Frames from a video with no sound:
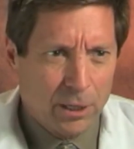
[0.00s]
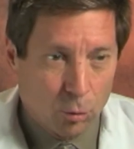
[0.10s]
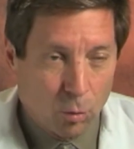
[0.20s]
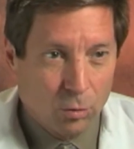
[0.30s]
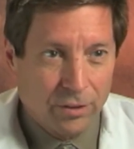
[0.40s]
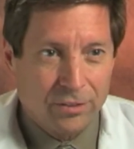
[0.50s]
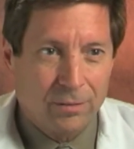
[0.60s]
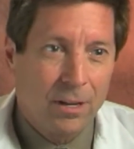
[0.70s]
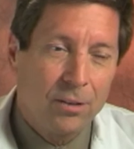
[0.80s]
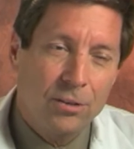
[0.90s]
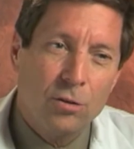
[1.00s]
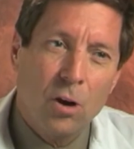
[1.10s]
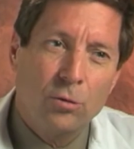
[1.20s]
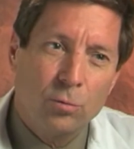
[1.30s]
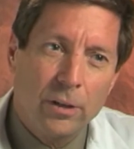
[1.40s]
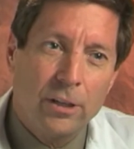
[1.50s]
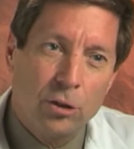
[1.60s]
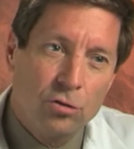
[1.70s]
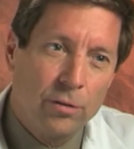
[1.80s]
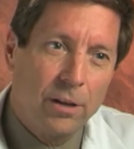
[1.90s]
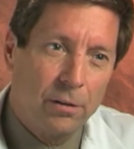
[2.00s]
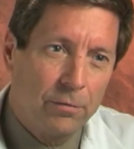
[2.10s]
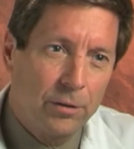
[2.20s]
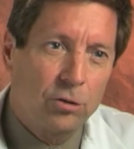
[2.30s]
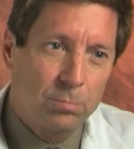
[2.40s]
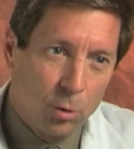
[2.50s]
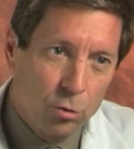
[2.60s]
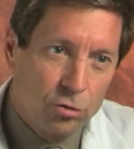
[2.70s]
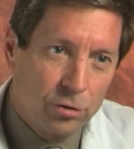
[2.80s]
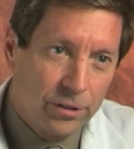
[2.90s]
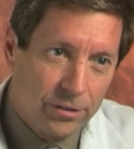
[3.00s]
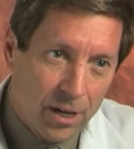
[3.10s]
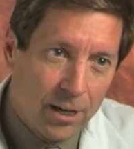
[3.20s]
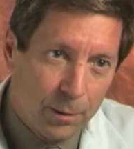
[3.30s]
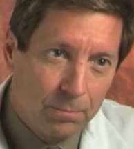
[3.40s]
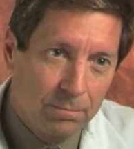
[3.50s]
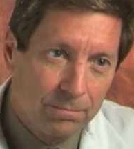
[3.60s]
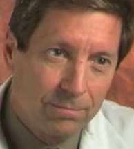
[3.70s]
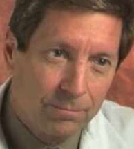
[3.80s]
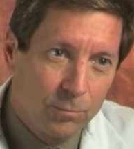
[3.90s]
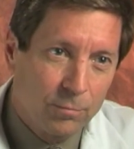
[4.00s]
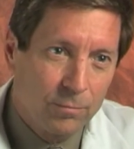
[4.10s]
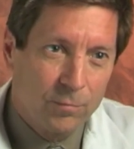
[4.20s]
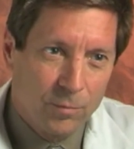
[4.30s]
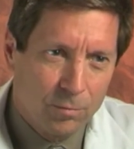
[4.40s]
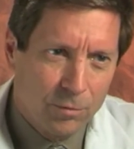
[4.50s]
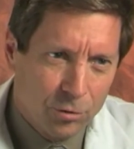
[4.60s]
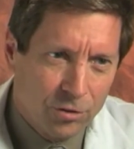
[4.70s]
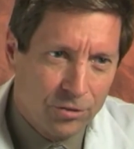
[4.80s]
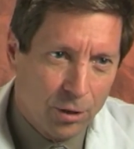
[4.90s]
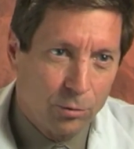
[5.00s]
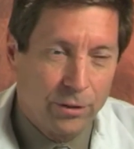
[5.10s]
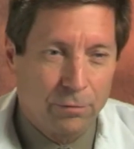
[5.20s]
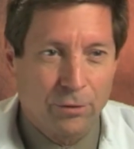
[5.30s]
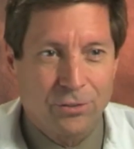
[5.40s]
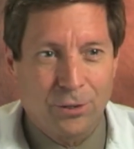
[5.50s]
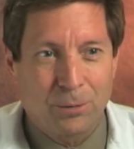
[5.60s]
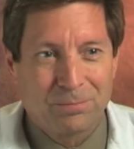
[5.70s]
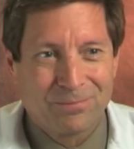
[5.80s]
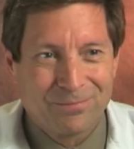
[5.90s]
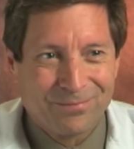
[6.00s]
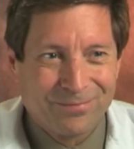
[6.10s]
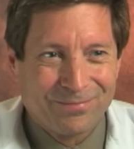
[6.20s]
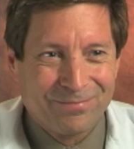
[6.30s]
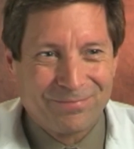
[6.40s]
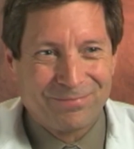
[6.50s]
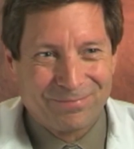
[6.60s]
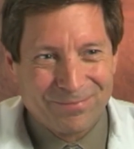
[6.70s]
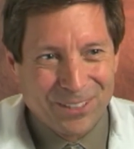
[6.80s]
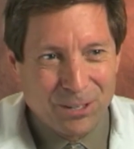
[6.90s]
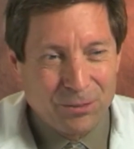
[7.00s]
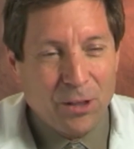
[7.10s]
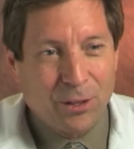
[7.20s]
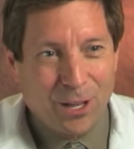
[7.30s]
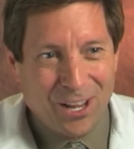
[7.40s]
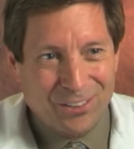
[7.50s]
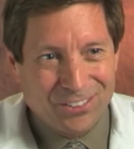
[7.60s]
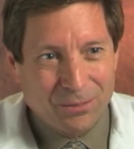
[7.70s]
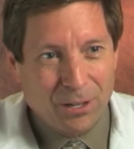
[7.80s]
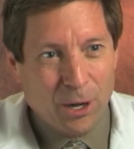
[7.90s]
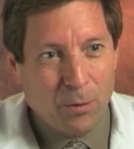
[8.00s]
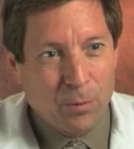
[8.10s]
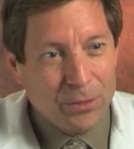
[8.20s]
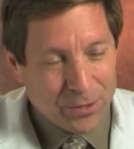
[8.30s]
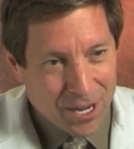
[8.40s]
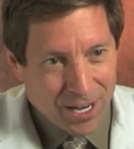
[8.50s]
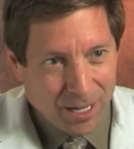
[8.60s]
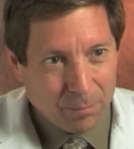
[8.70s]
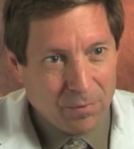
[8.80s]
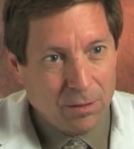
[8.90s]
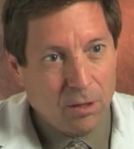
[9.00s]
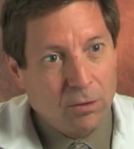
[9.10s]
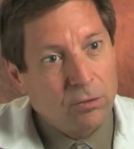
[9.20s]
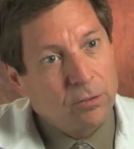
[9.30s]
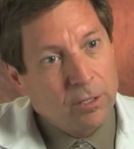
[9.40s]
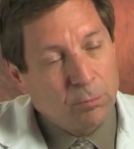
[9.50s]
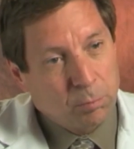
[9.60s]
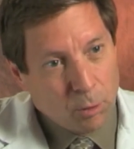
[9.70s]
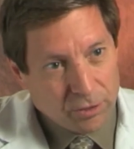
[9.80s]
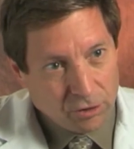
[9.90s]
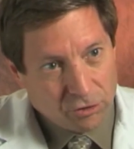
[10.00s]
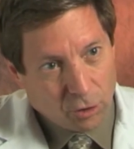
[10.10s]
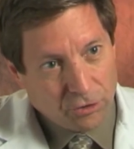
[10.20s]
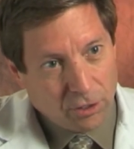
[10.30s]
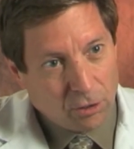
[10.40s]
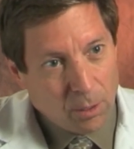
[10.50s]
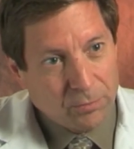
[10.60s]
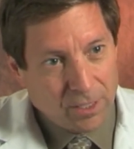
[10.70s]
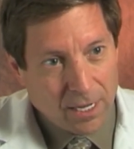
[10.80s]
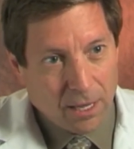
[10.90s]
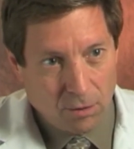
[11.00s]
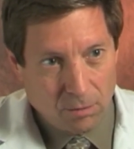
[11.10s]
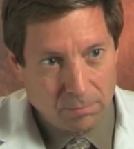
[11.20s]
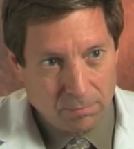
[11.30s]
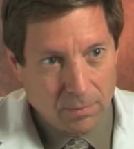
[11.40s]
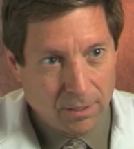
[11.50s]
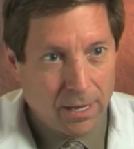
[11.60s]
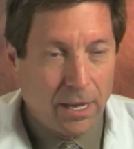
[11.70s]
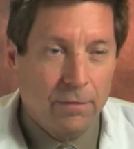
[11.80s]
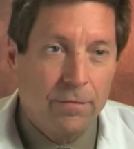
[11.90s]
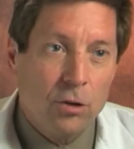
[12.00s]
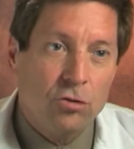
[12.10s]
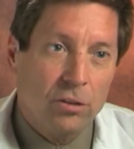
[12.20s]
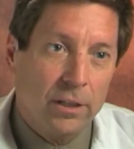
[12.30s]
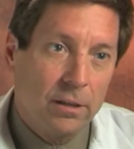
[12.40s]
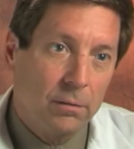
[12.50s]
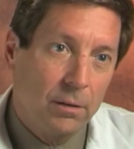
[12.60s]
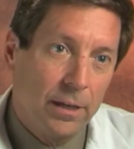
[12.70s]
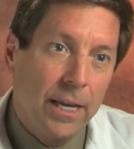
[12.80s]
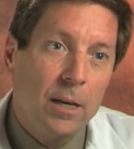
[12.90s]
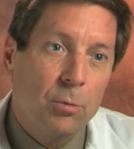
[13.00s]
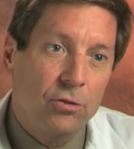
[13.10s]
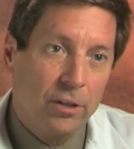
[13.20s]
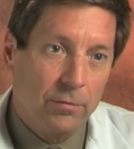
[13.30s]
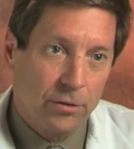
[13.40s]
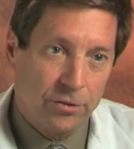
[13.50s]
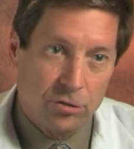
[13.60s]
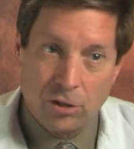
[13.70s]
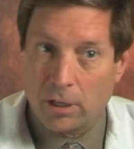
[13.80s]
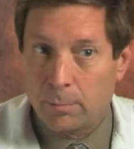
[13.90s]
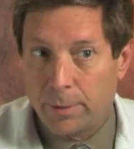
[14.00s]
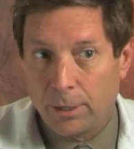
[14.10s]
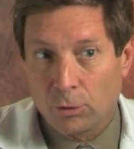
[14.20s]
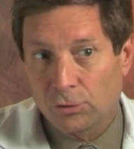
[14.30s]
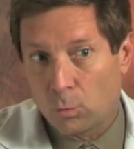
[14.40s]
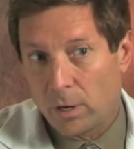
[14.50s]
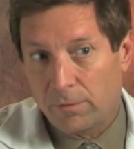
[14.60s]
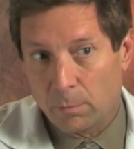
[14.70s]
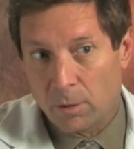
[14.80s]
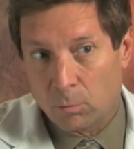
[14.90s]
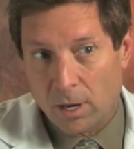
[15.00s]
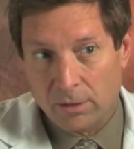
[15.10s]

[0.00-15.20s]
I'm getting old? I said, no, it's really an issue of exposure to time. There's a subtle difference there. Nonetheless, with time, these proteins start to clump together. And eventually, in 80% of us, the jelly peels away from the